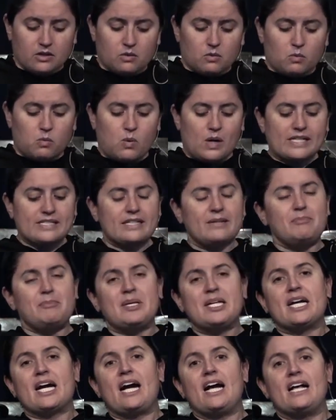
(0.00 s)
Was it
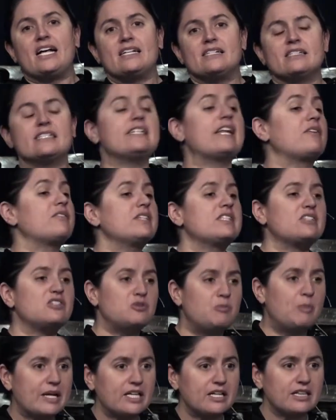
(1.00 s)
because, now this is
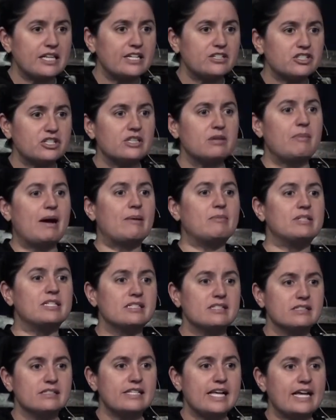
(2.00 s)
speculation, the Bible
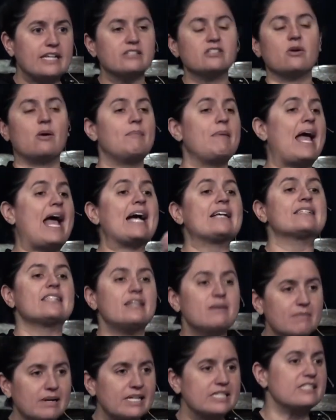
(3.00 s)
doesn't say, so I'm
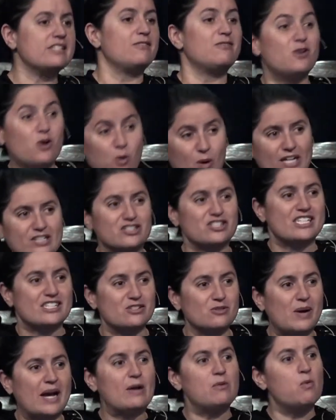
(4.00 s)
asking myself
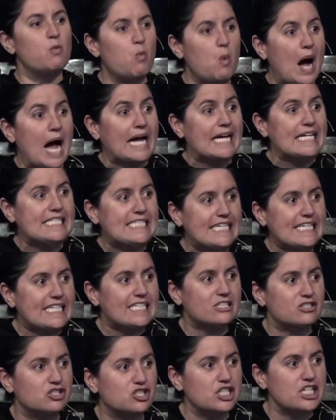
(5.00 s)
questions, right? Why
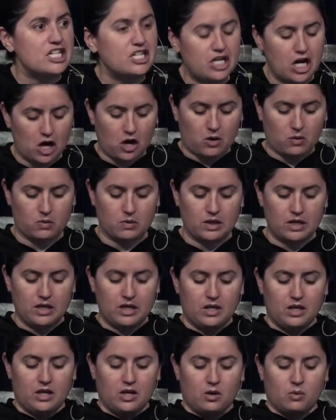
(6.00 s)
didn't she go?
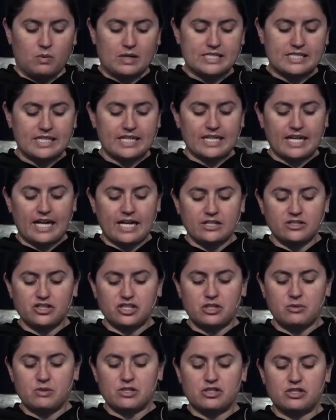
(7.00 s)
Was it because
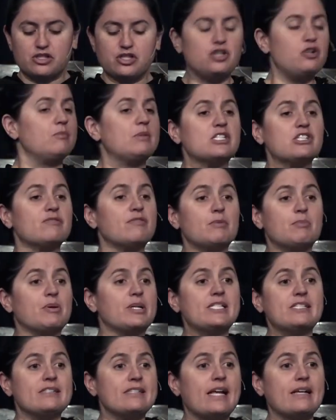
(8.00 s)
she was too much of a
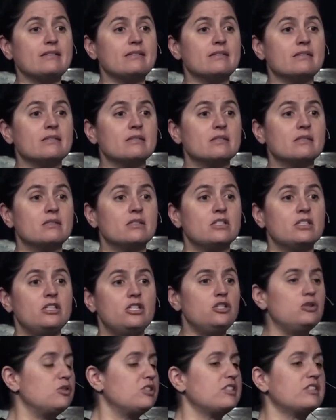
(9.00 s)
princess,
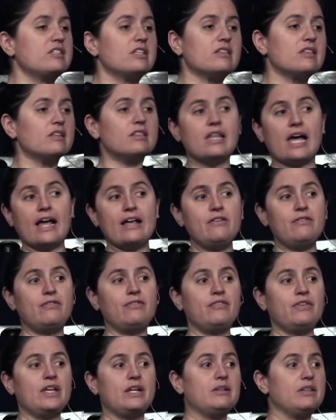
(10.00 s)
used to the
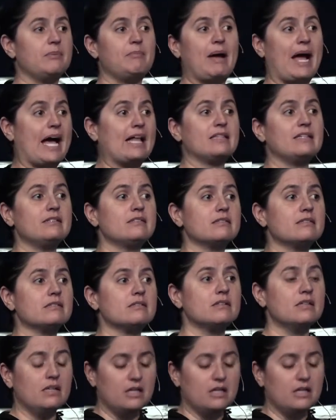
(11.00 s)
life in the palace,